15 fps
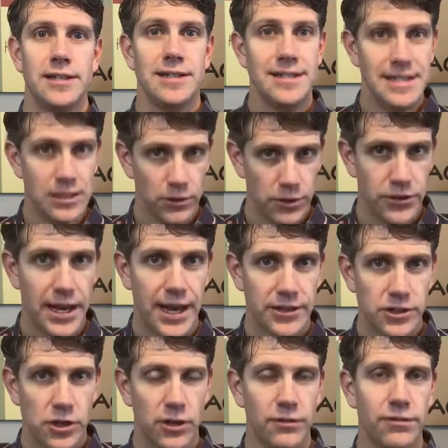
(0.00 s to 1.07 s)
deal with that. It's
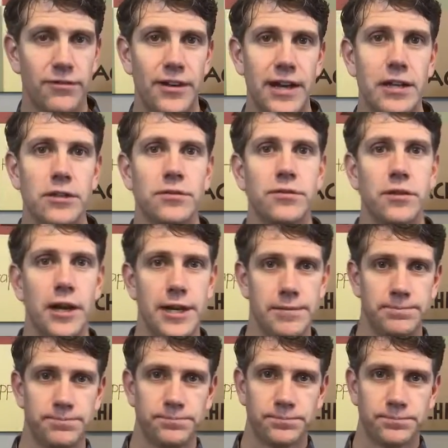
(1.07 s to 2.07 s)
called fight or flight.